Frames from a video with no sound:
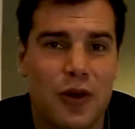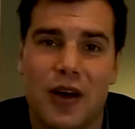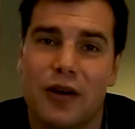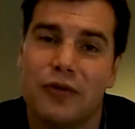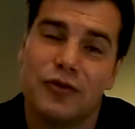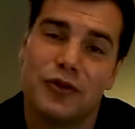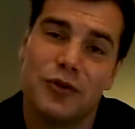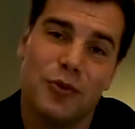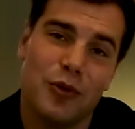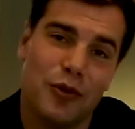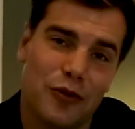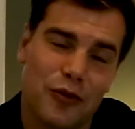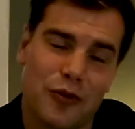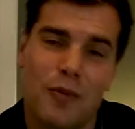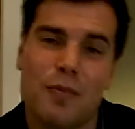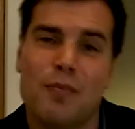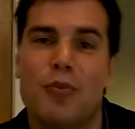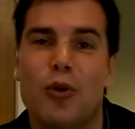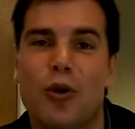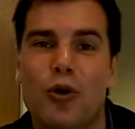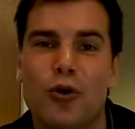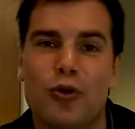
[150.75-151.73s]
comfortable
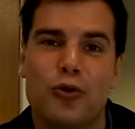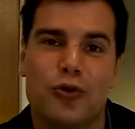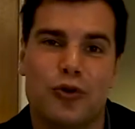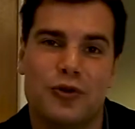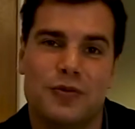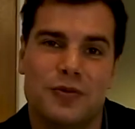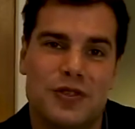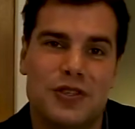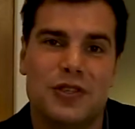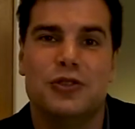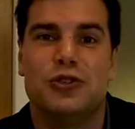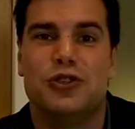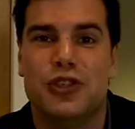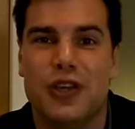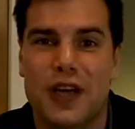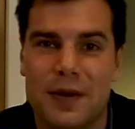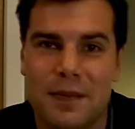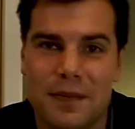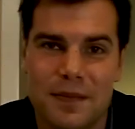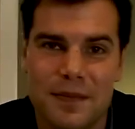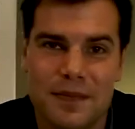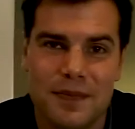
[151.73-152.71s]
from boardroom to
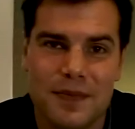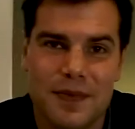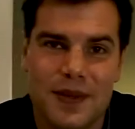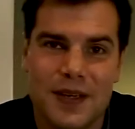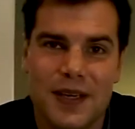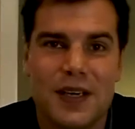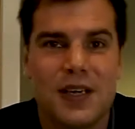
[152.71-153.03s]
gym